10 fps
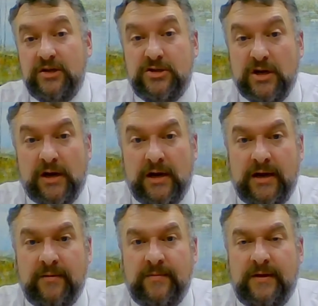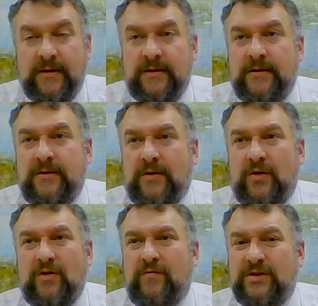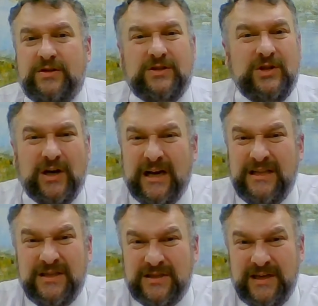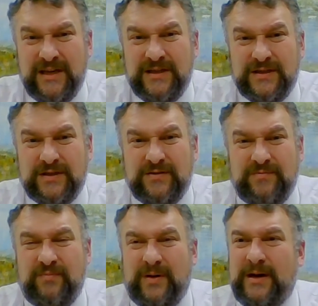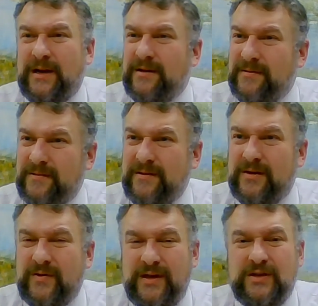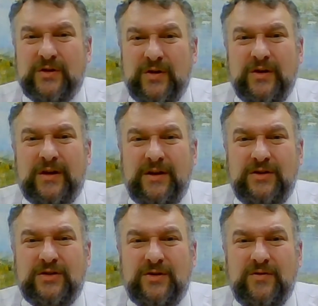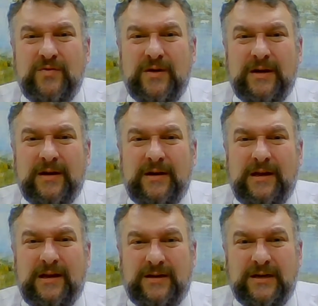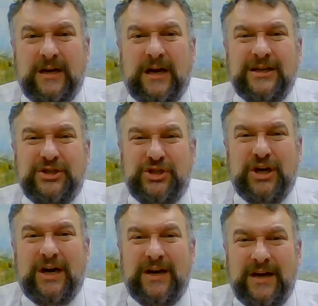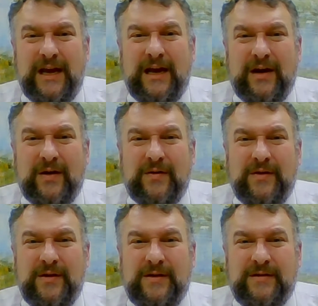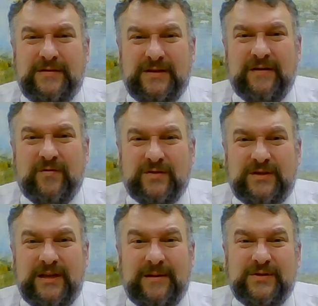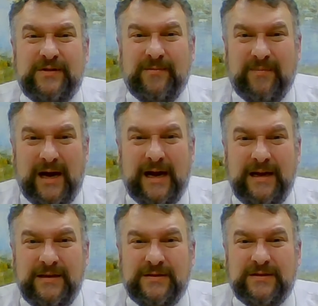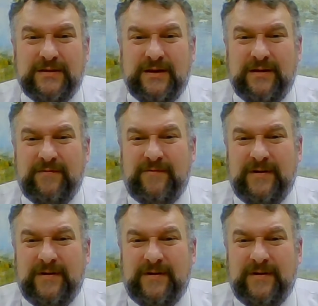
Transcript: John, all of which is nonsense. But he's looking to knock John down several steps in the minds of